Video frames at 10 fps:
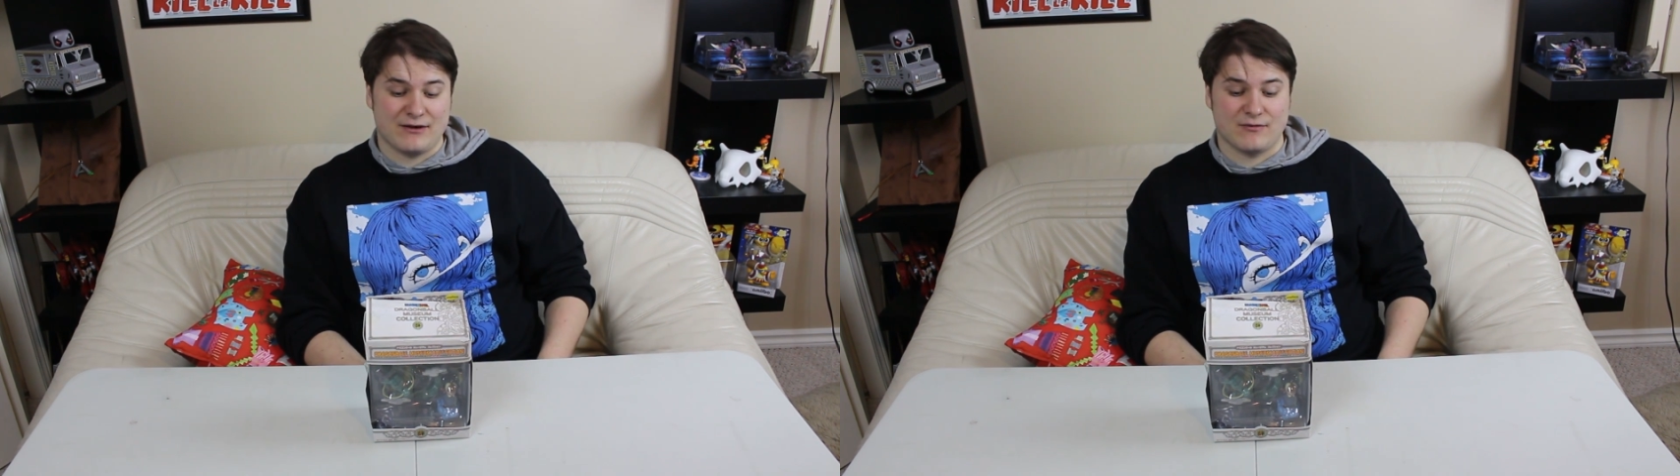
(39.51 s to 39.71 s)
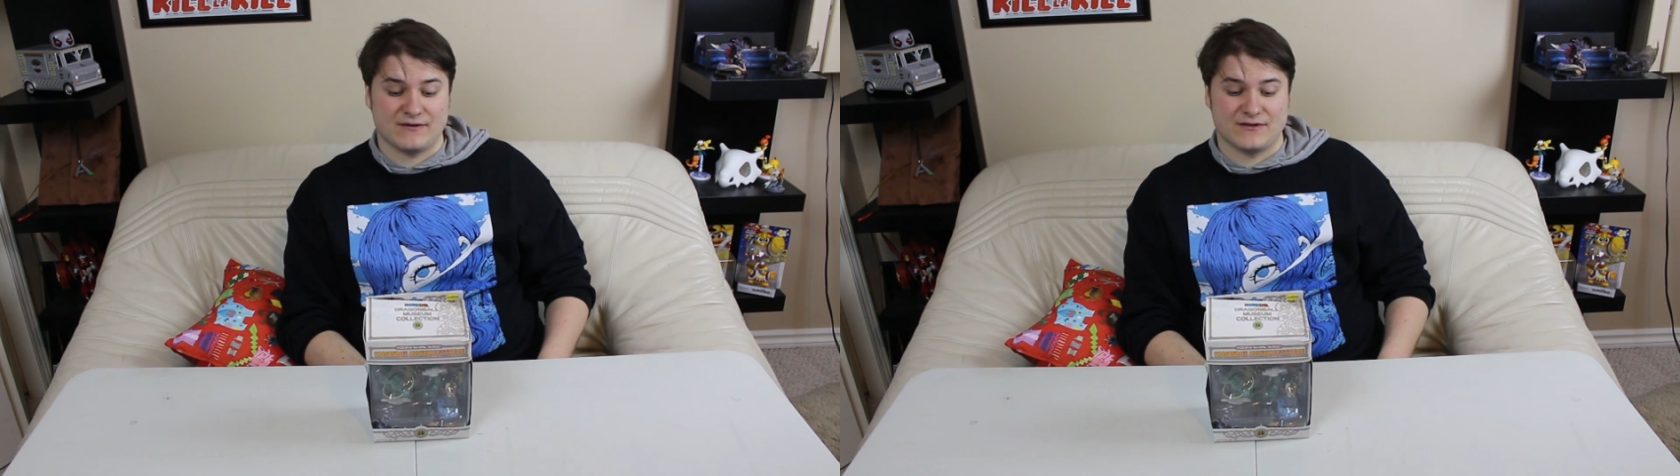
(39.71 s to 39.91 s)

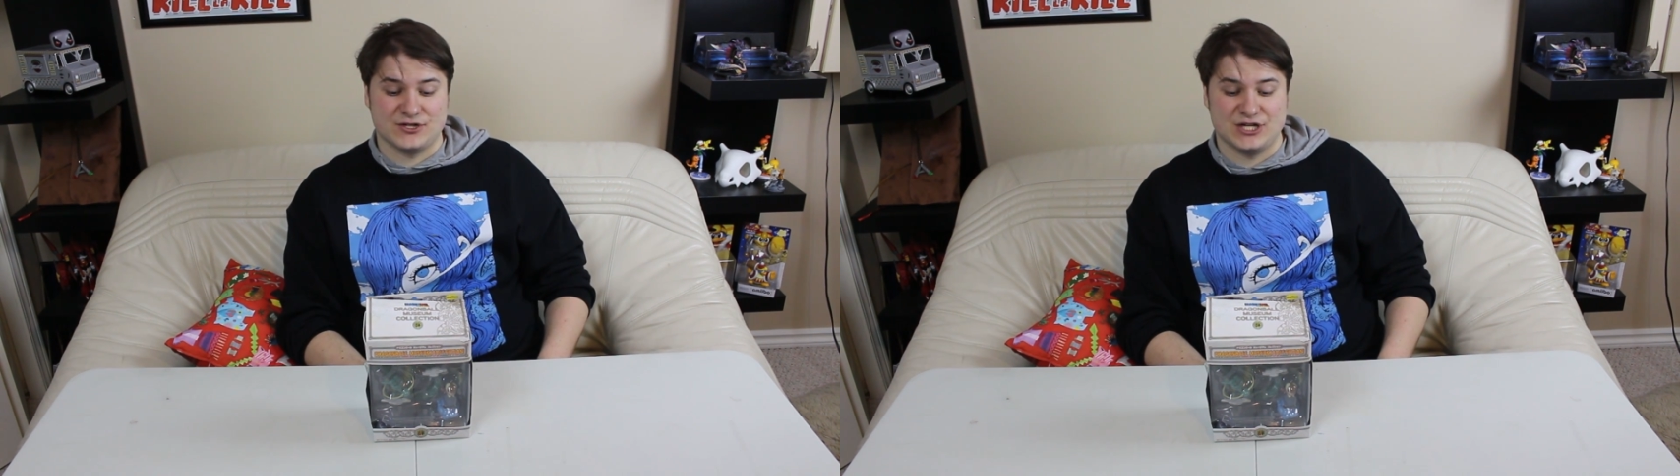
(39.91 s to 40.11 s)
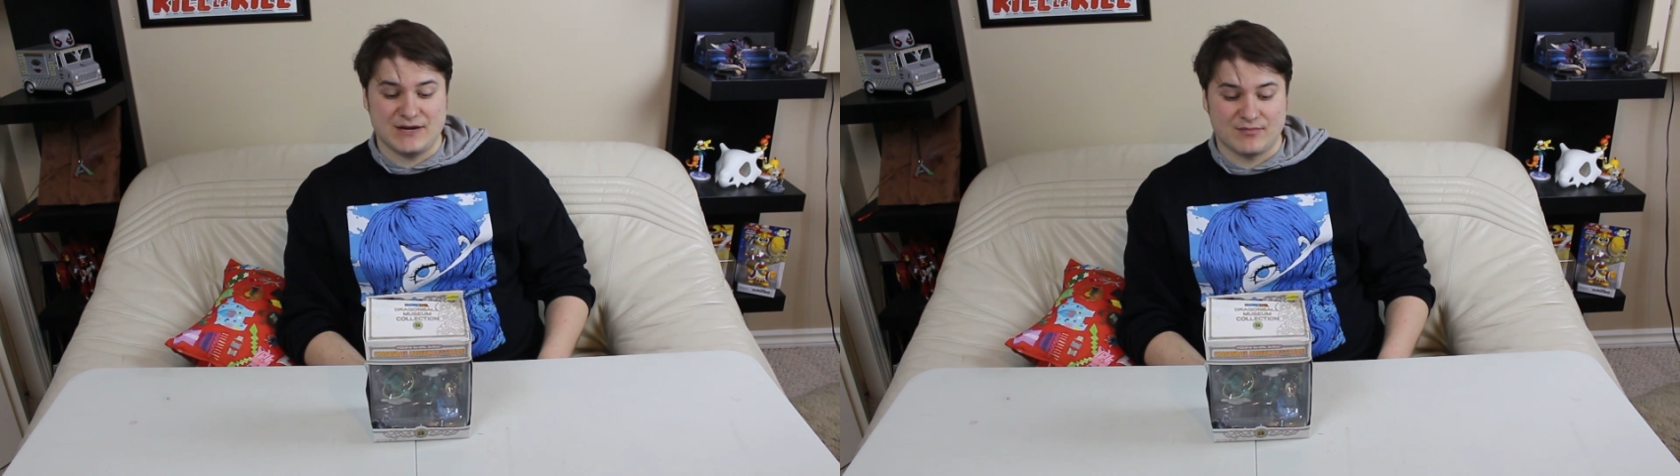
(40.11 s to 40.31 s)
anywhere for
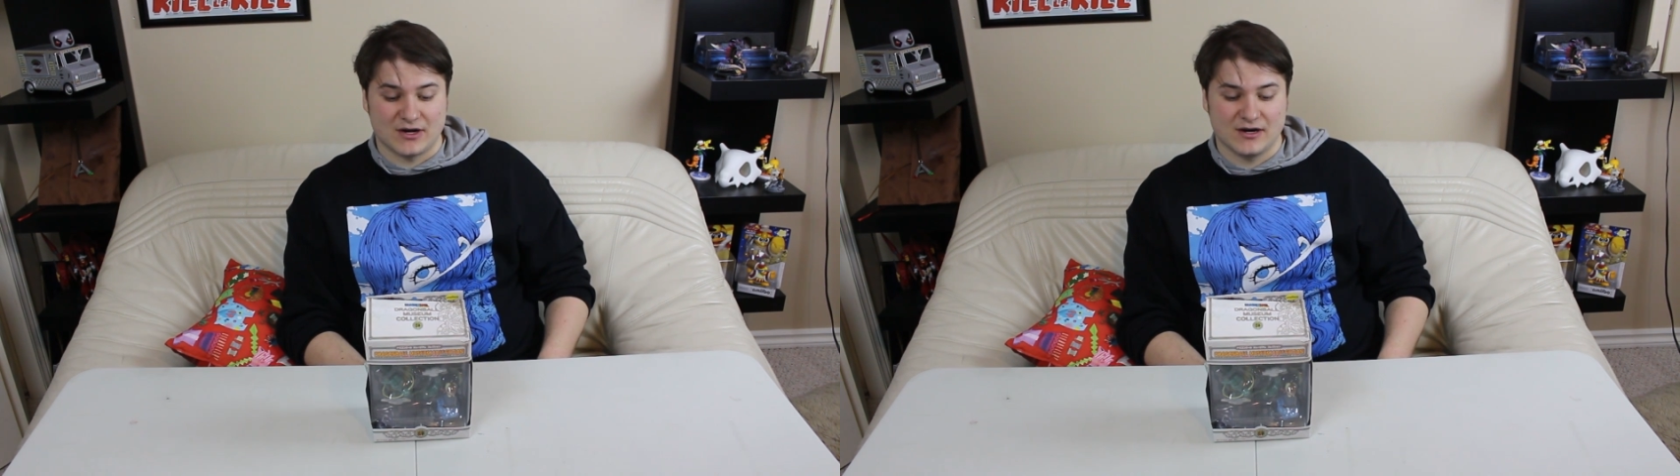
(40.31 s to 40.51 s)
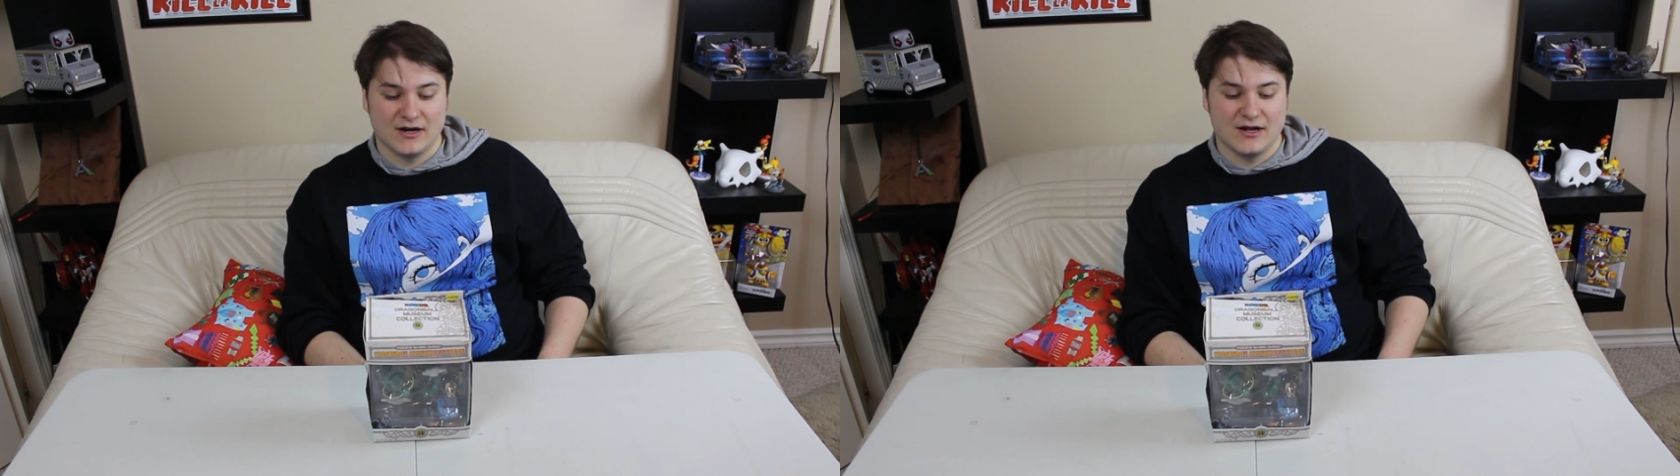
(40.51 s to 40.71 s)

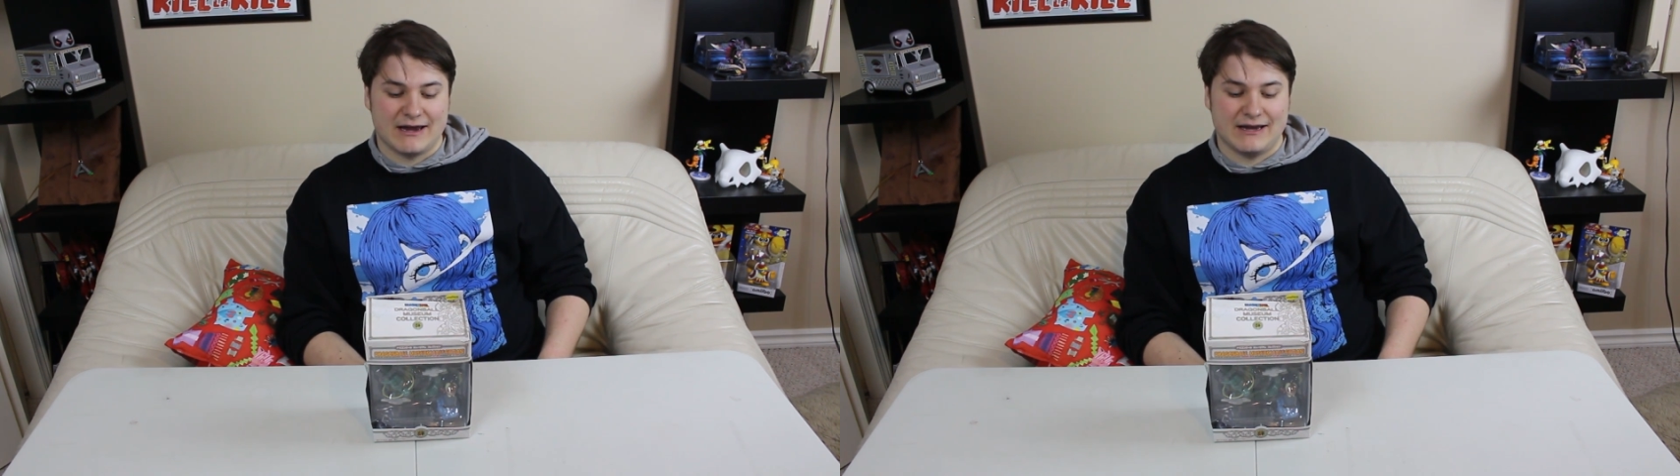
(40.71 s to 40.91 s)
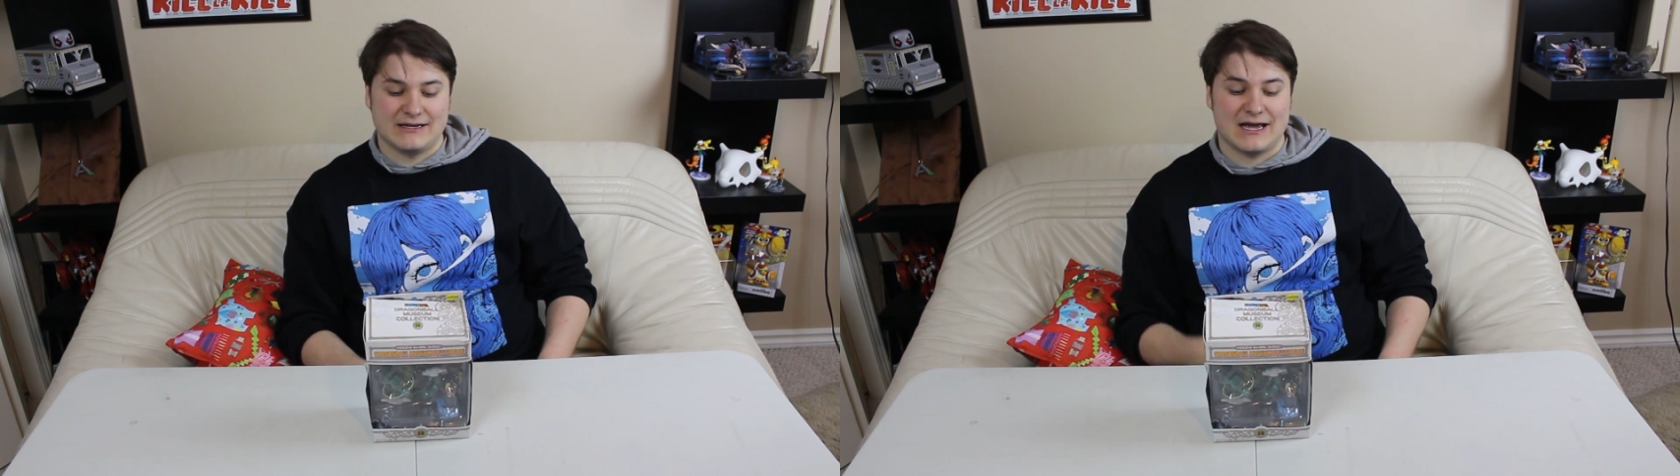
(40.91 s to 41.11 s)
cheaper,
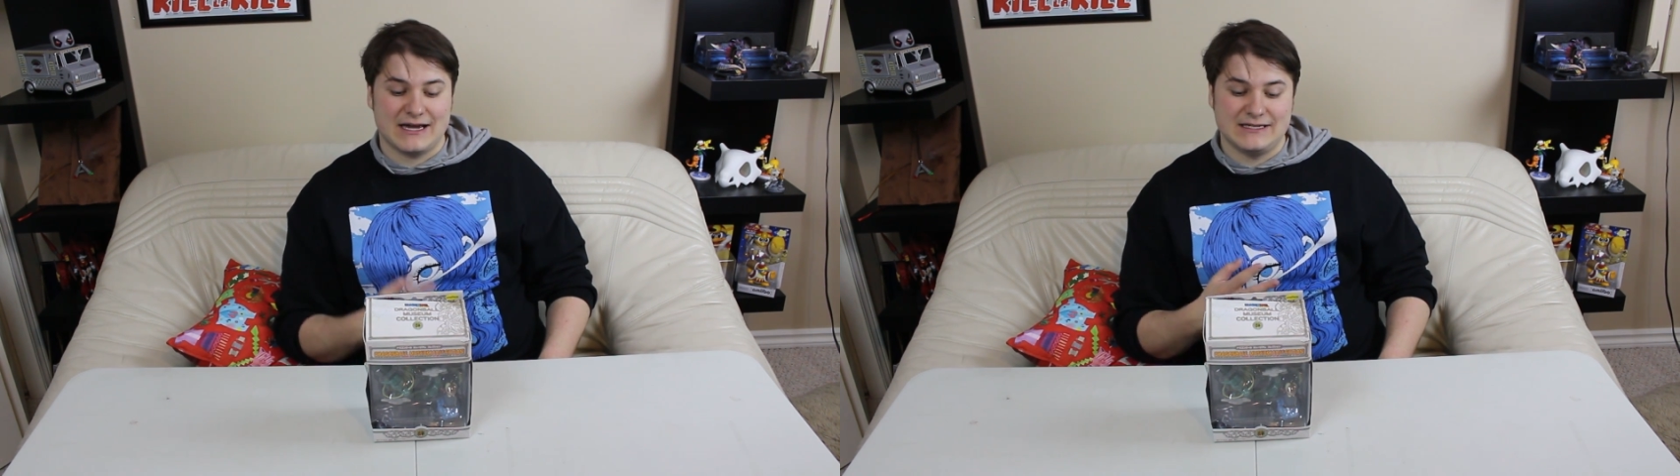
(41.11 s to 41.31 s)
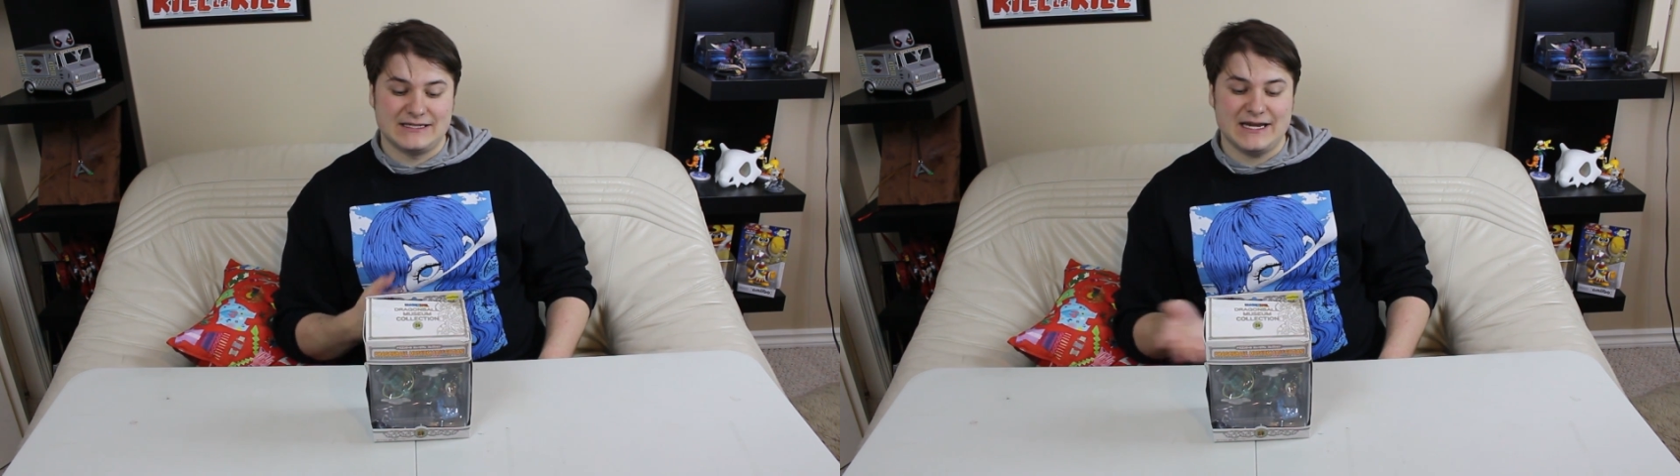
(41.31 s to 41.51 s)
and
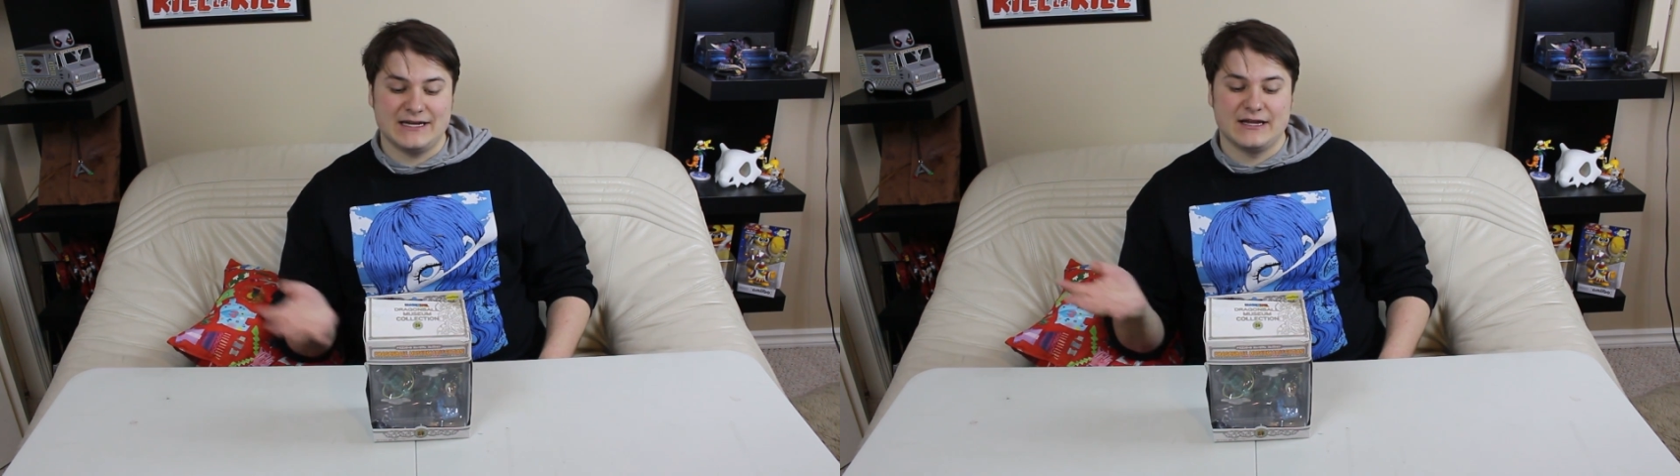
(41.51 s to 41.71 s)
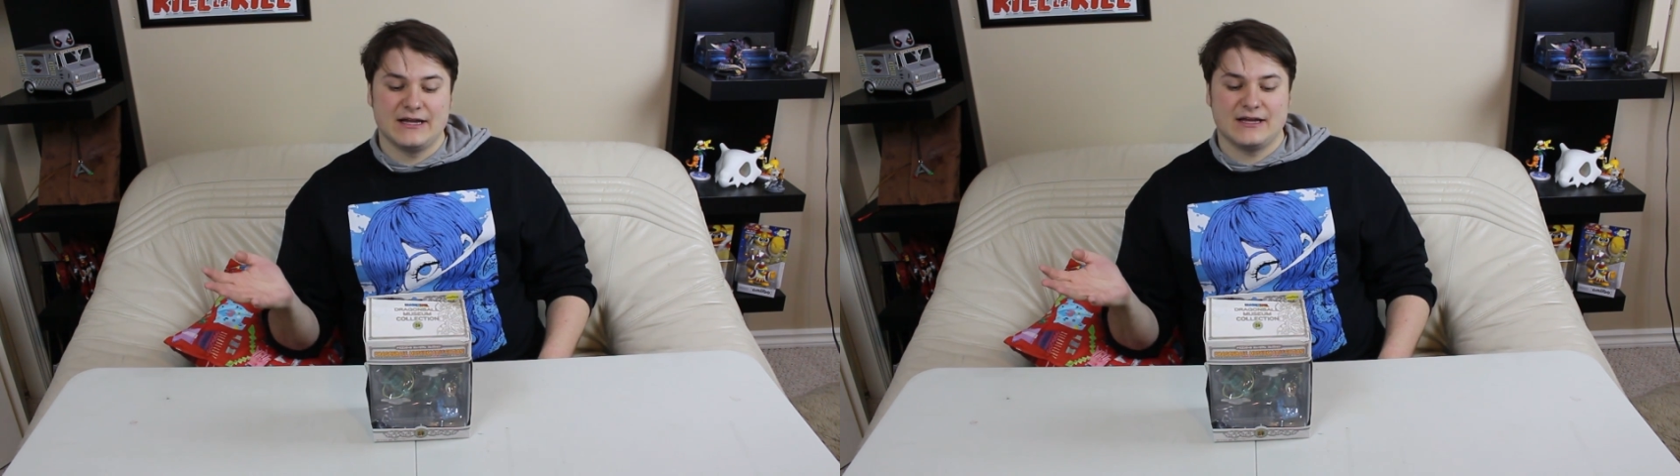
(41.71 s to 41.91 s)
I
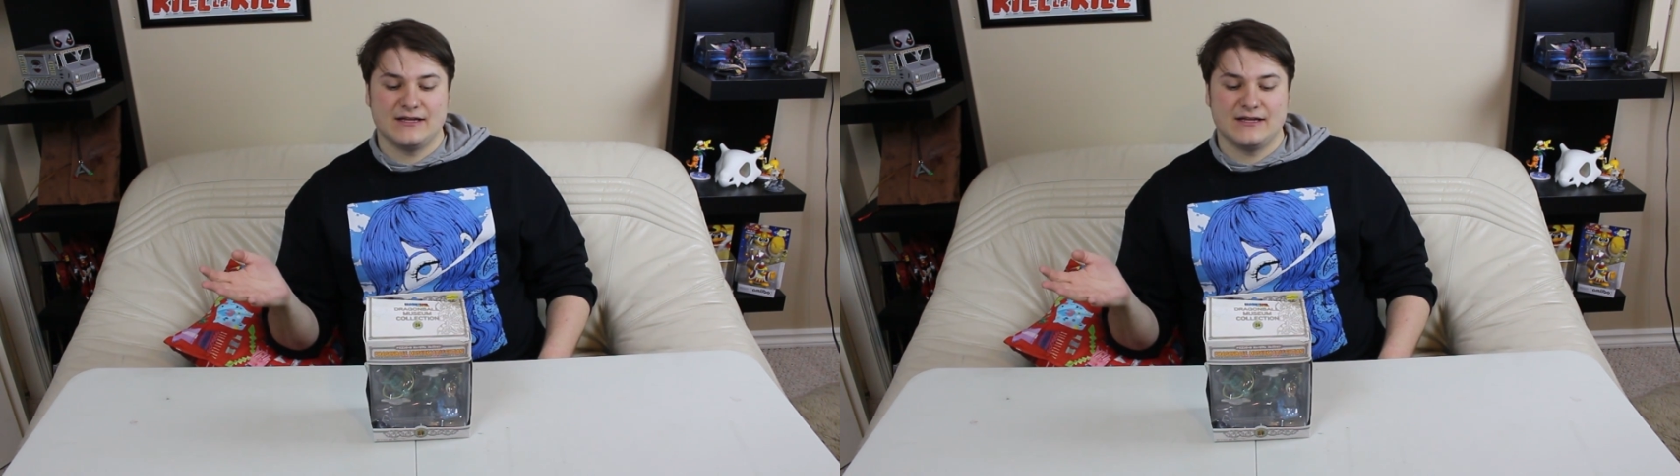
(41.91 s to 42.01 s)
did.